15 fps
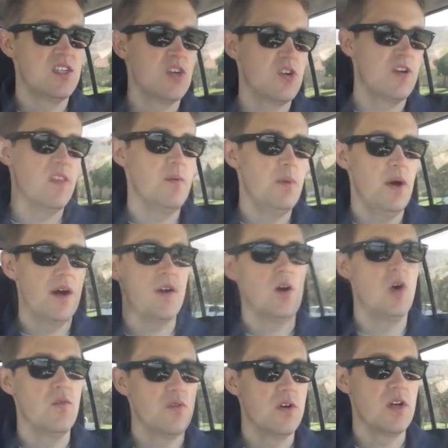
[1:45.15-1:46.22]
turned the puck
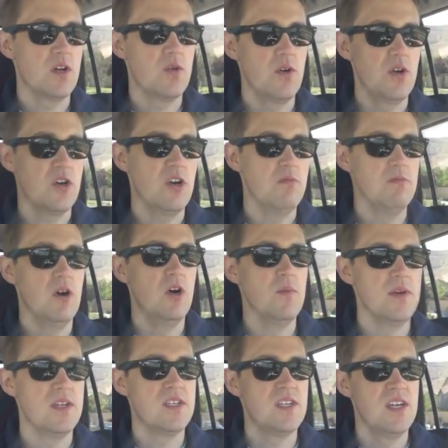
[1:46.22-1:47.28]
over in a critical
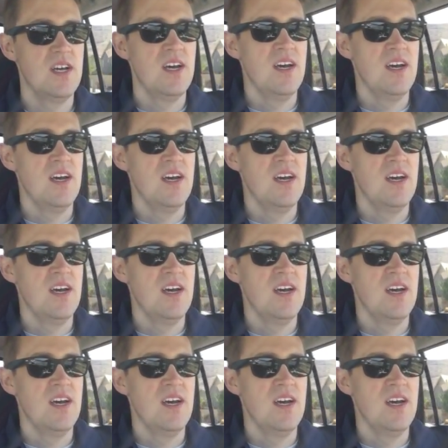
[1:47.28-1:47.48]
moment